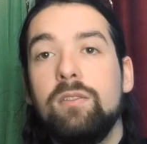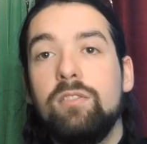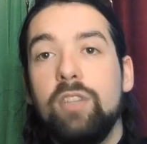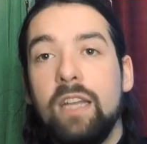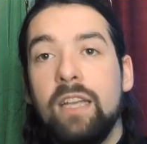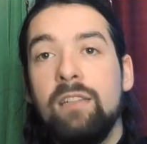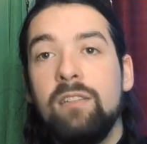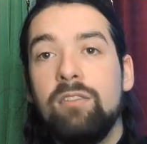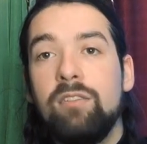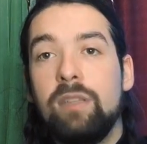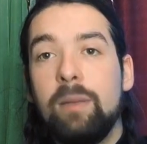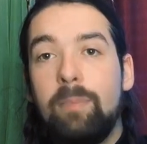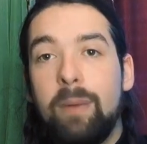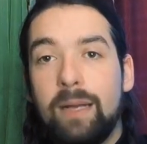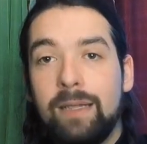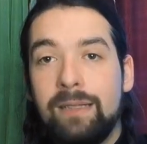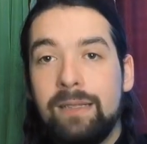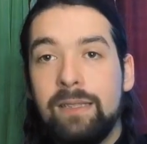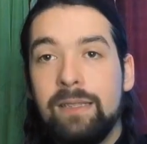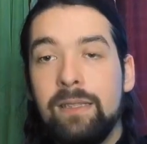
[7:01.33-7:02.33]
to change the
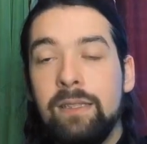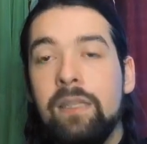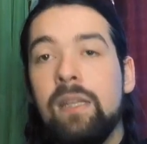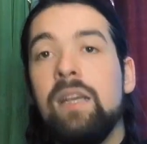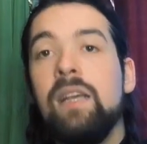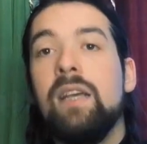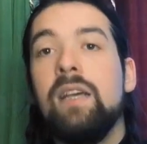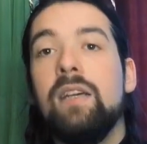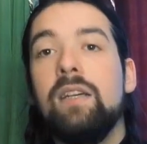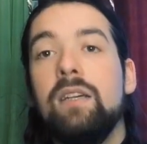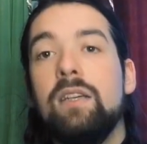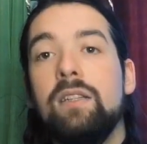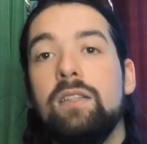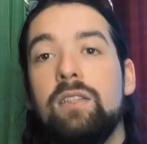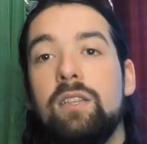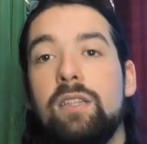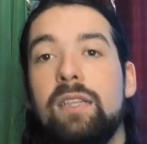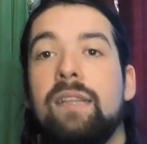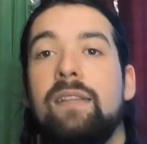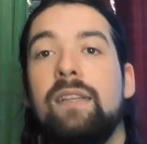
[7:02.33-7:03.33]
pattern
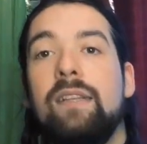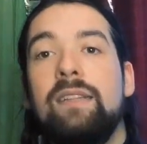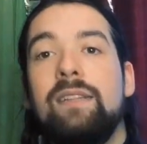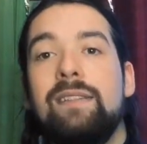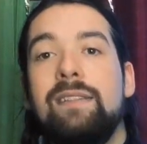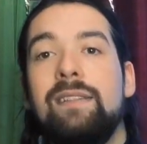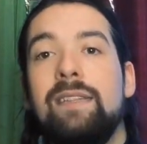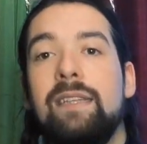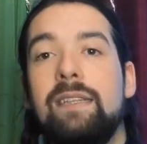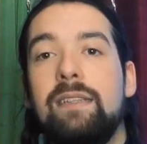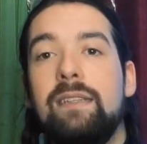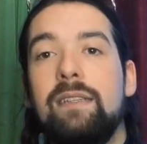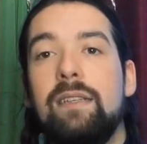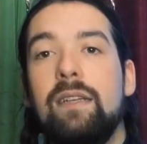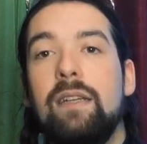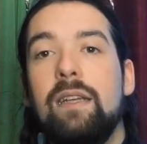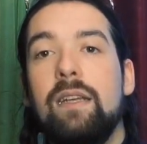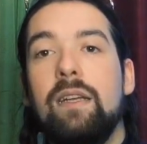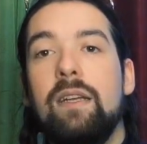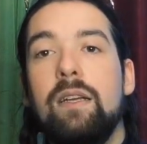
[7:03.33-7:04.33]
so that it's knit
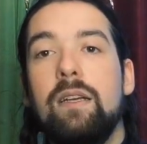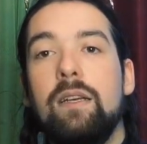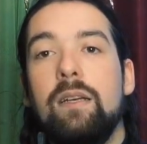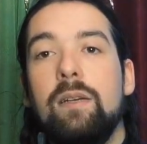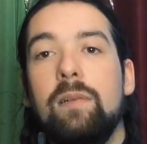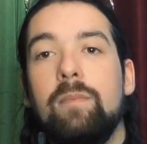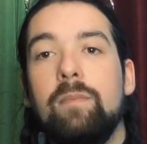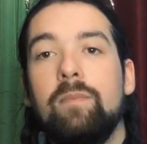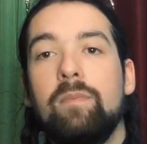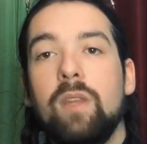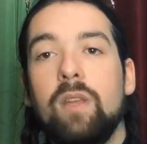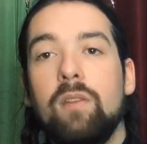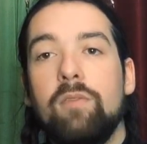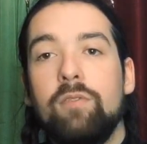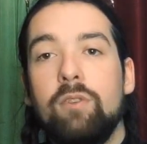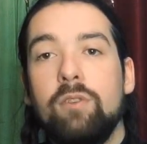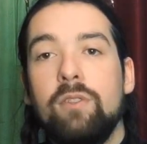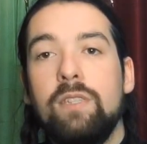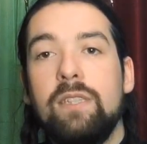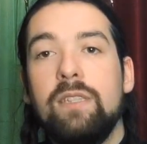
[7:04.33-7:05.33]

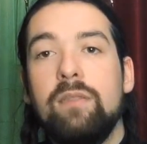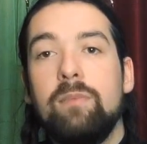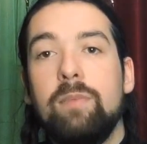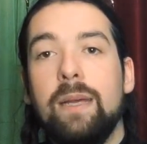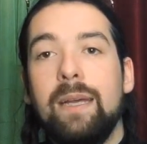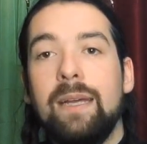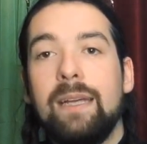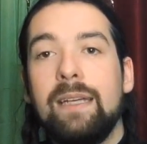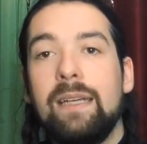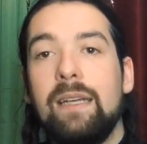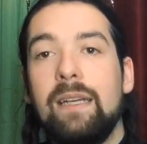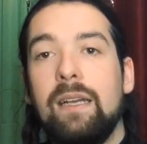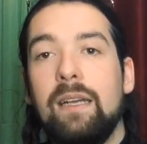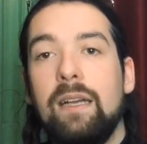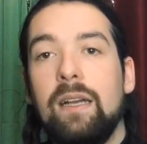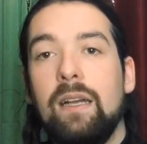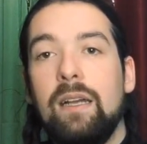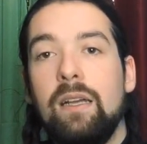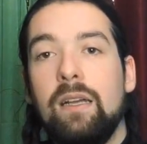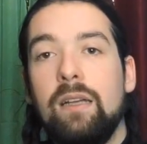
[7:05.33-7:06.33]
front and back
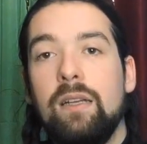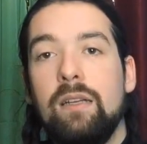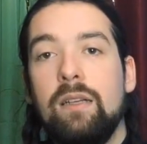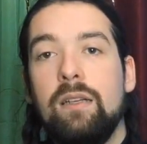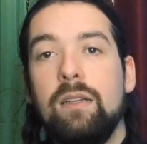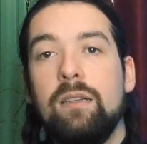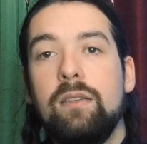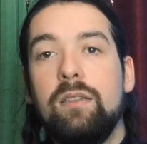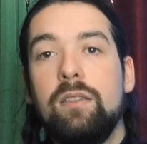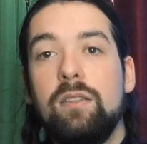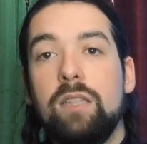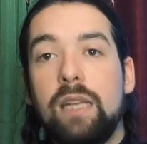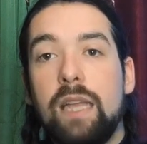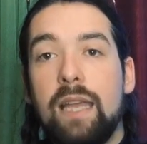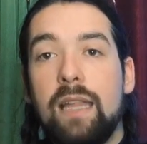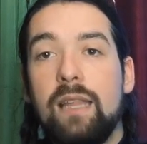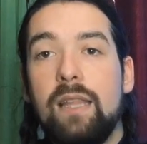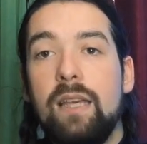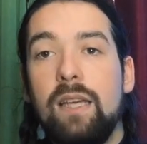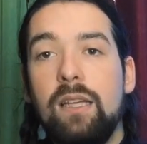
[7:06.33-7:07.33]

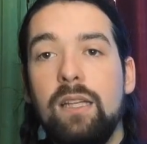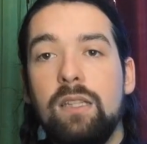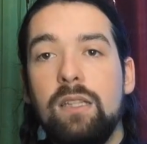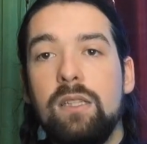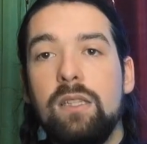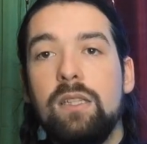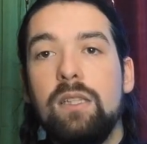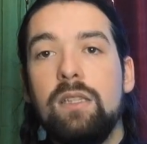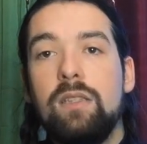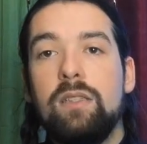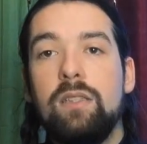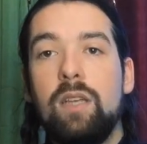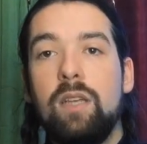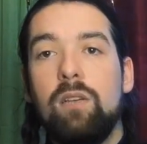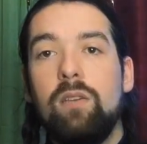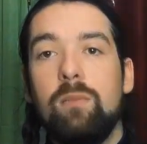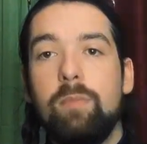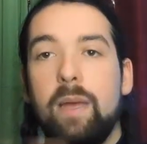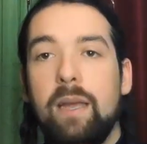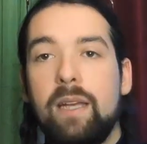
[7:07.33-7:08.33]
together,
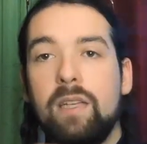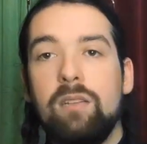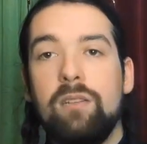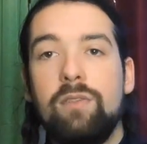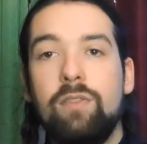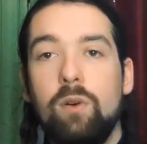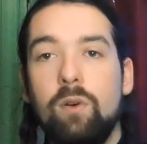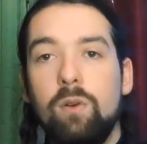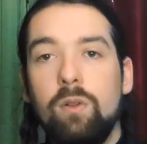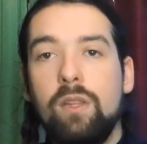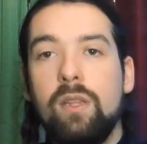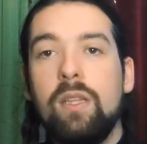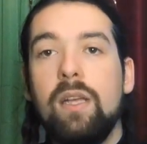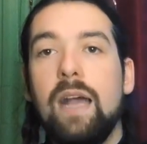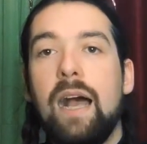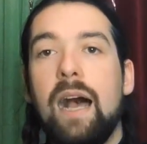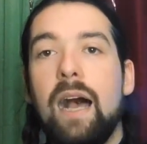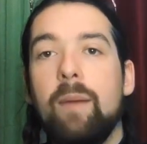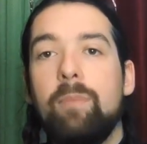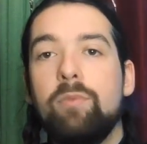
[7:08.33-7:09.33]
so back and forth
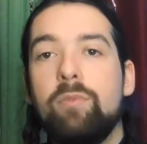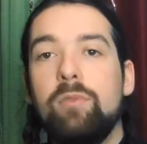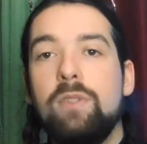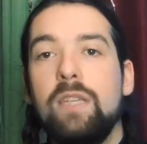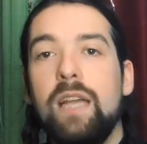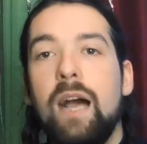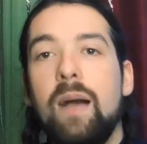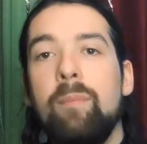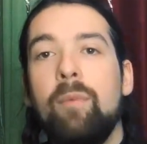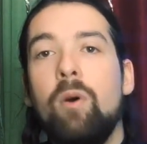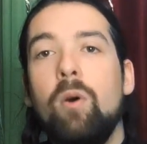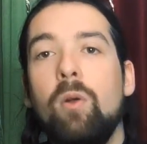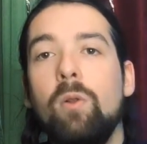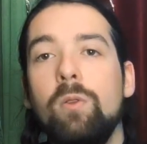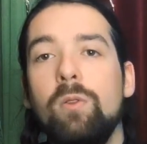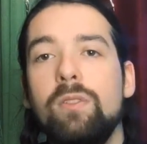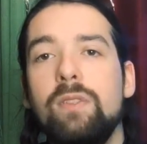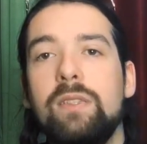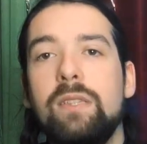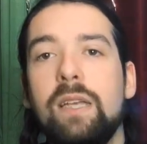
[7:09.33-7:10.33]
up to the
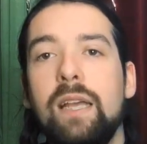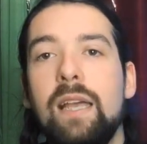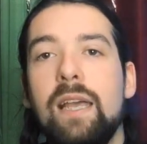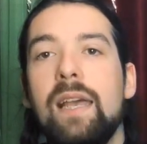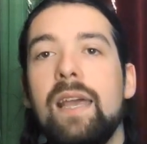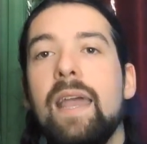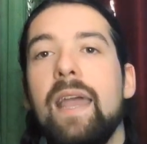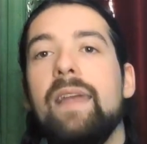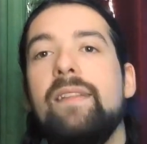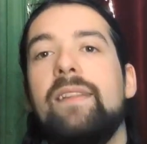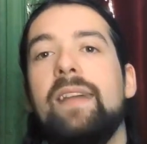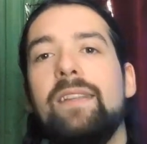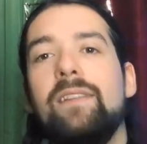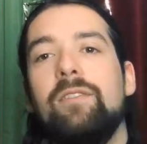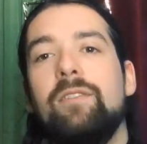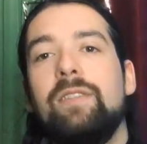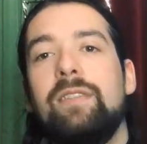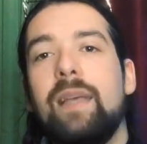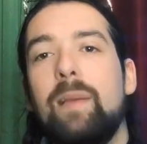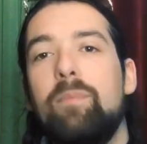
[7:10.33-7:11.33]
armholes, and then
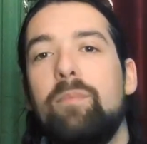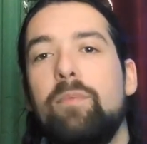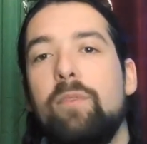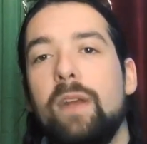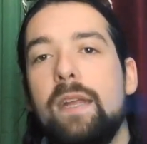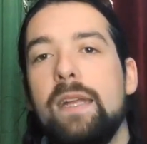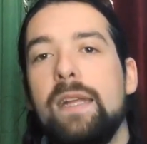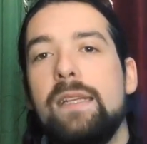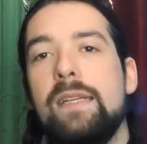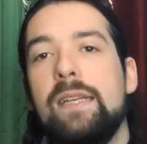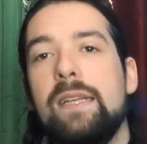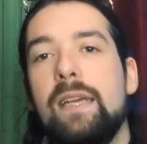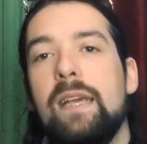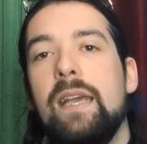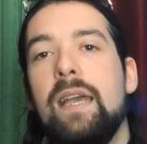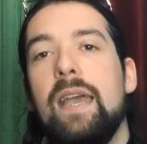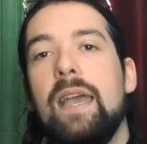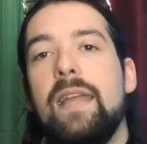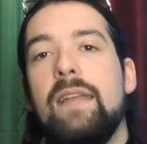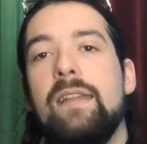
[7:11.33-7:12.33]
you separate
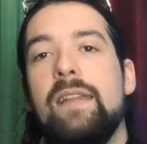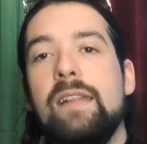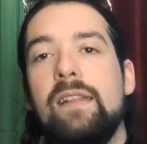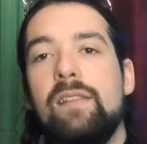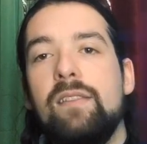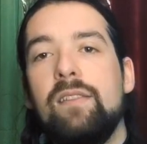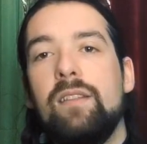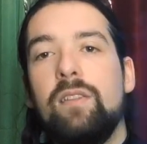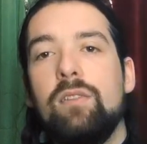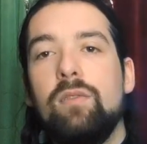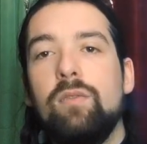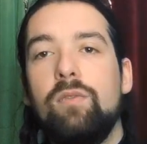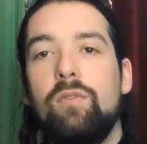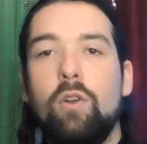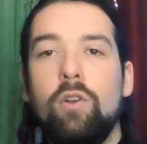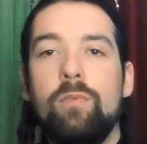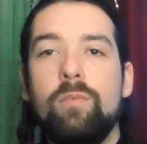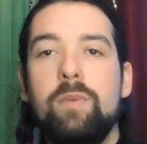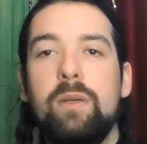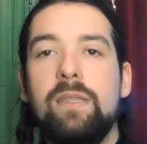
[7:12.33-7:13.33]
and knit the two
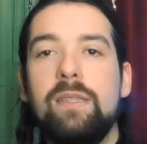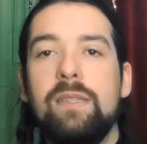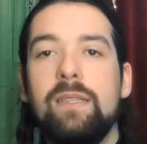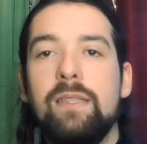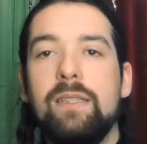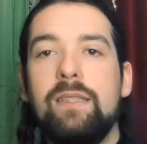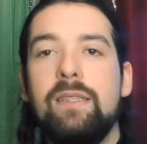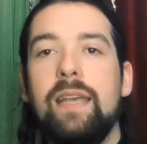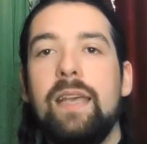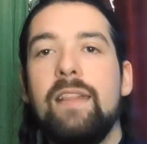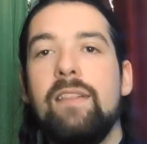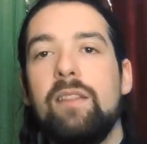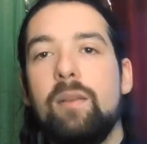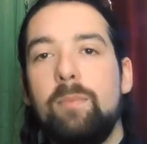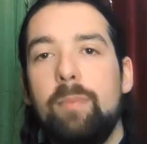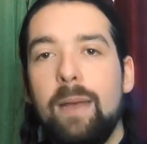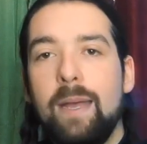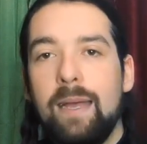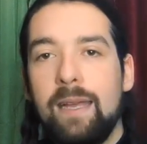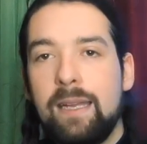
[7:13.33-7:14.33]
front pieces and the
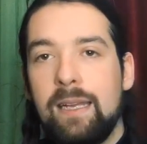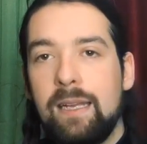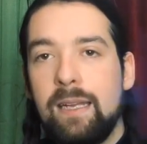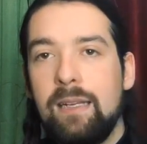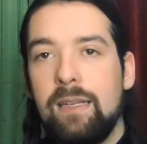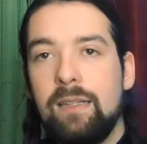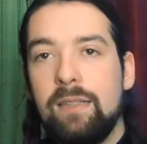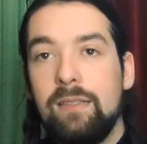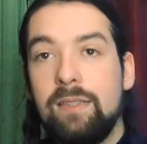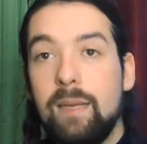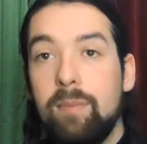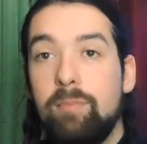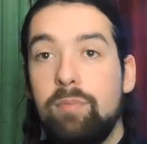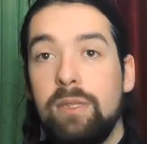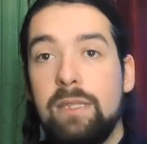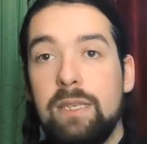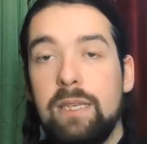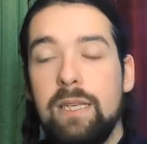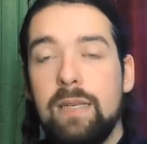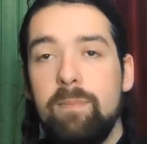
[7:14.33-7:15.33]
back
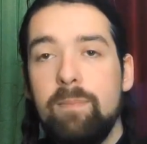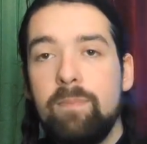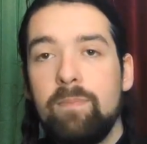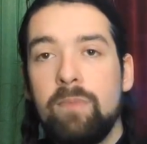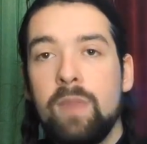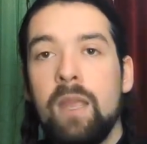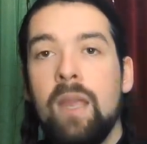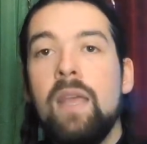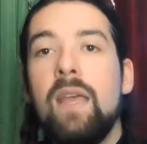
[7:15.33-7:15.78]
separately,